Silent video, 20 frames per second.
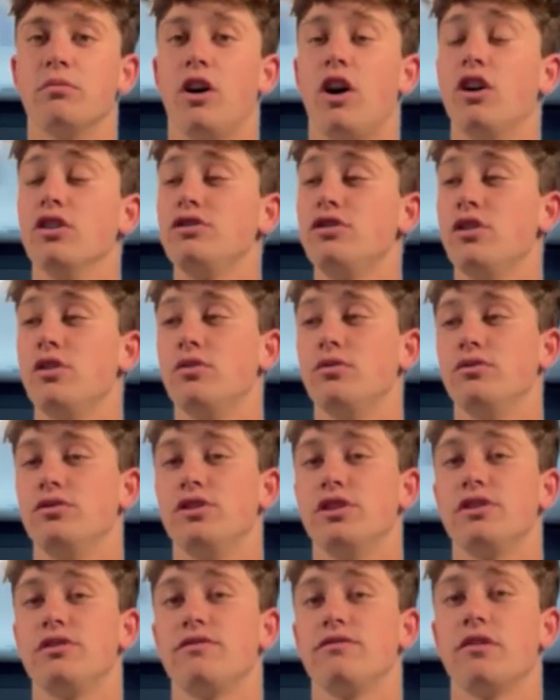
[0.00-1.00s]
But also,
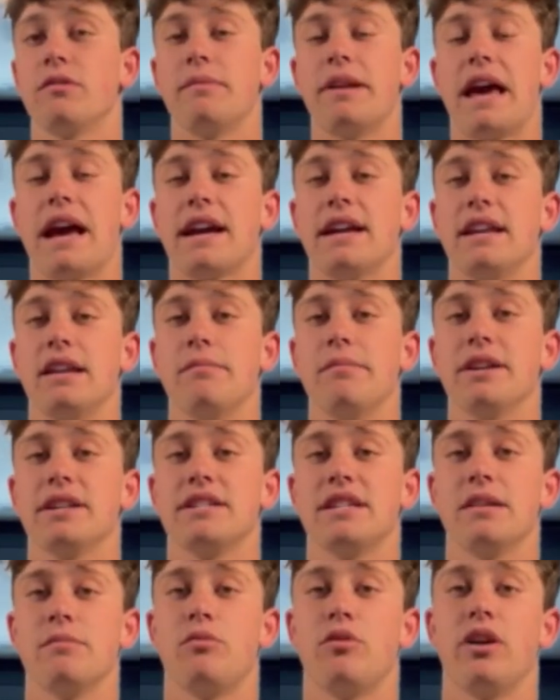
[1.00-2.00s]
just from an academic
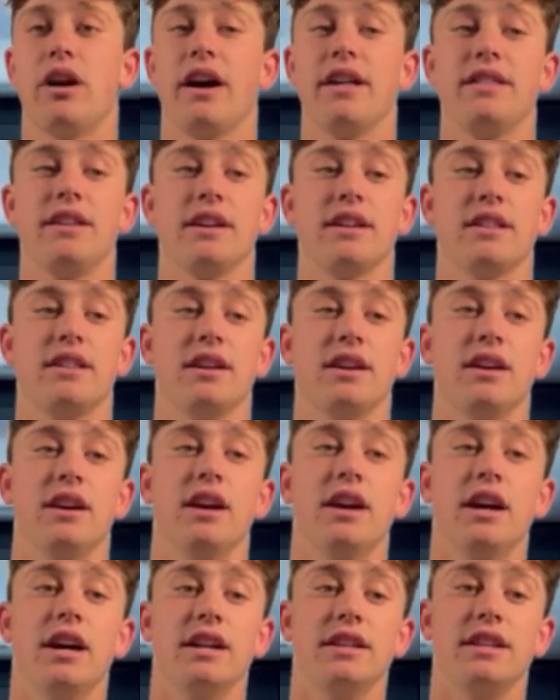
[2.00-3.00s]
standpoint, I think that
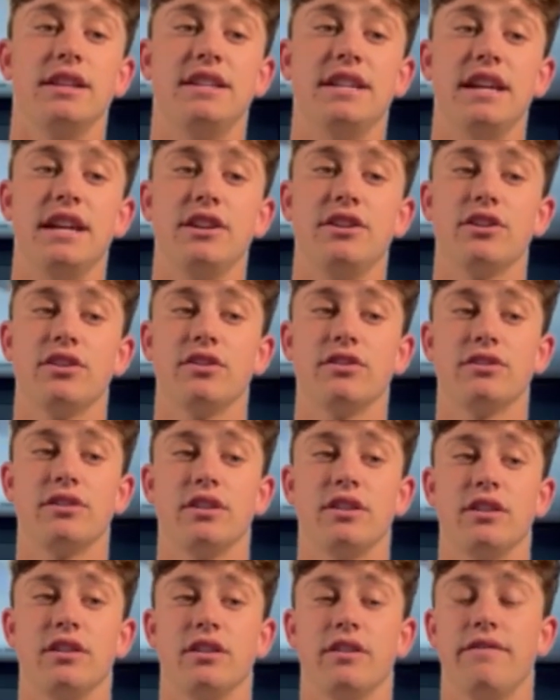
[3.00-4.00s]
the teachers
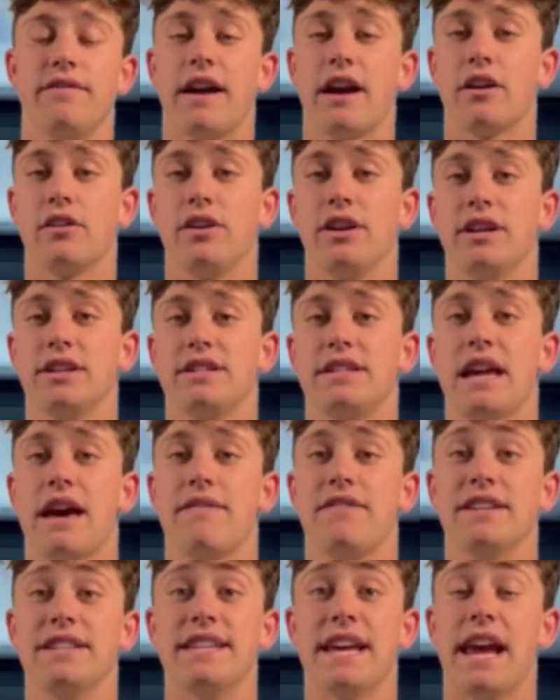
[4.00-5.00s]
and the faculty and
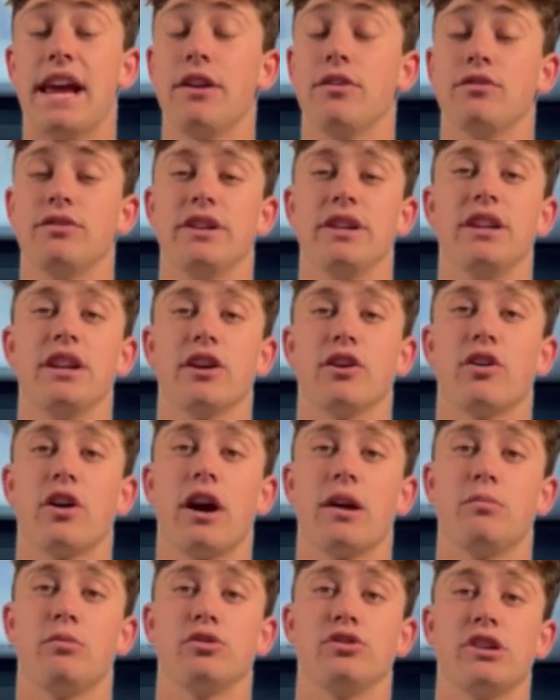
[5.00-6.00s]
staff at Daniel did an
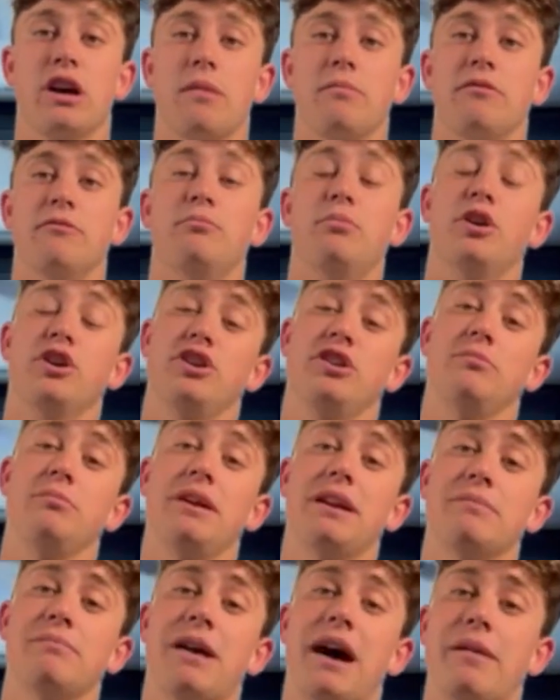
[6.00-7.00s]
incredible job of pushing
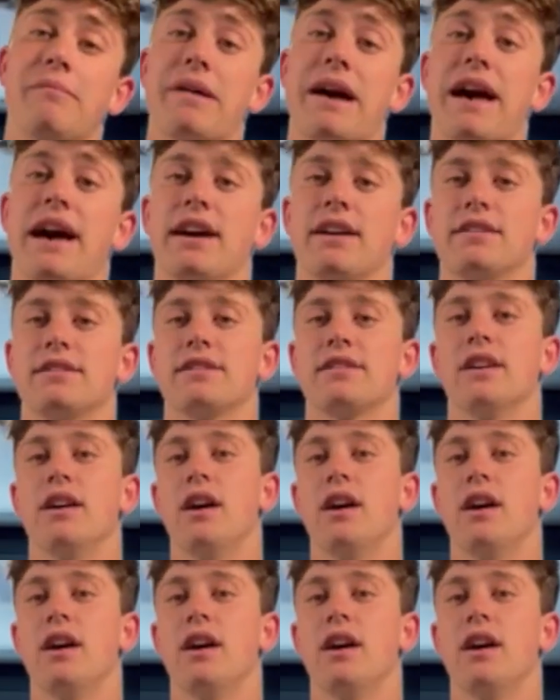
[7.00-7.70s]
me to my max,